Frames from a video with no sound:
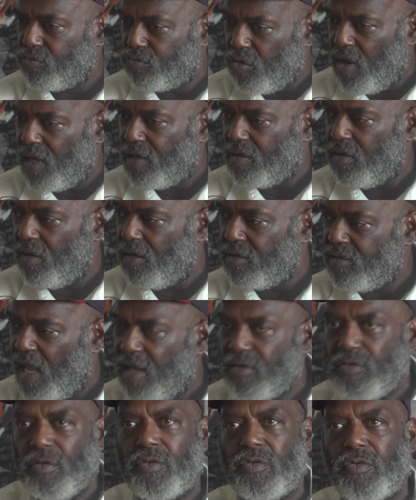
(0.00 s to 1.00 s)
threat or
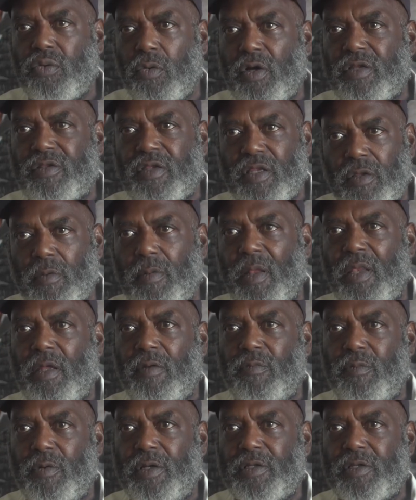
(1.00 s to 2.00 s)
danger towards any of my
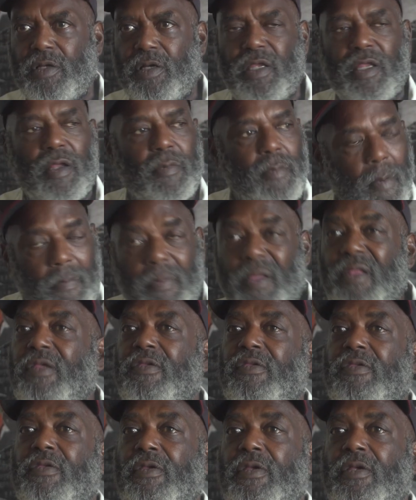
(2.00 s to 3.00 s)
loved ones or my
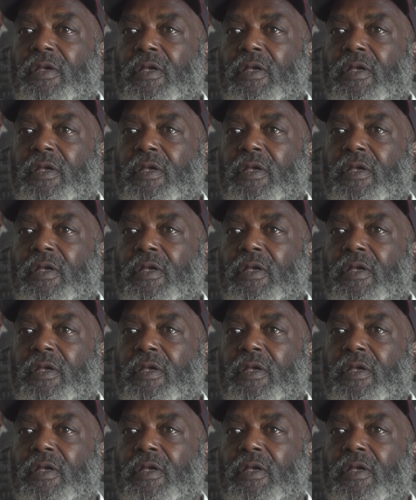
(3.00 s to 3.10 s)
business,